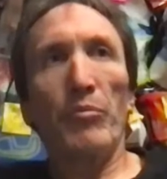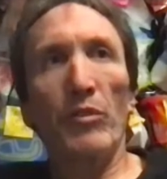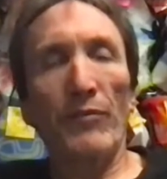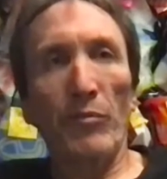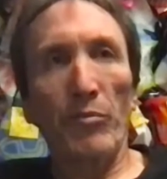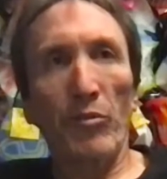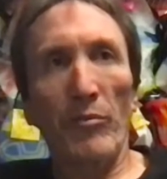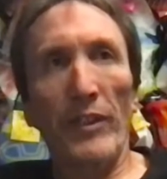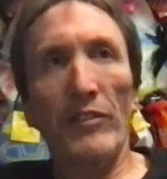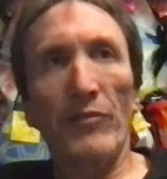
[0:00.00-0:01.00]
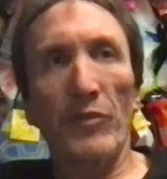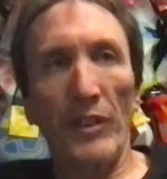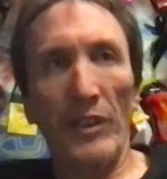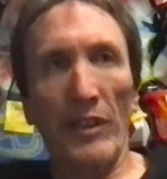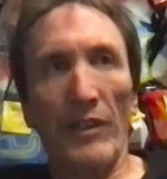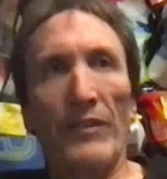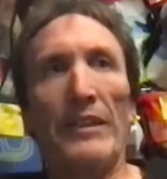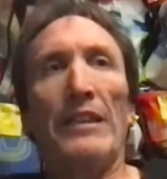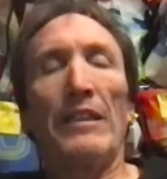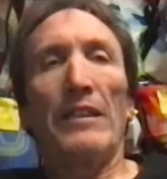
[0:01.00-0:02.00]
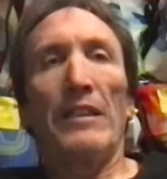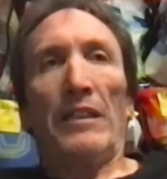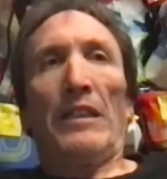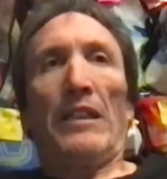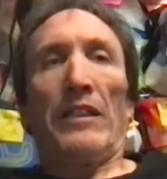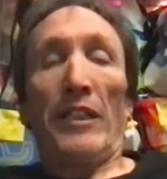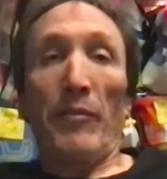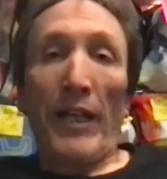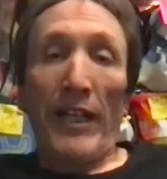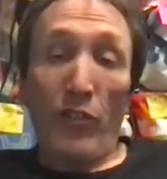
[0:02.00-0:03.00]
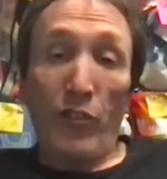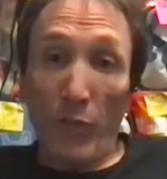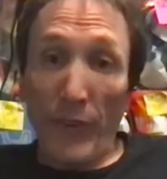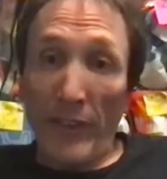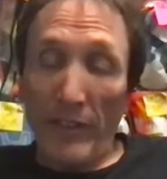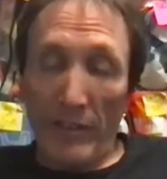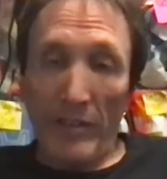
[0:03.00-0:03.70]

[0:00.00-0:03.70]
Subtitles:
put in for permits for the MIL surfing.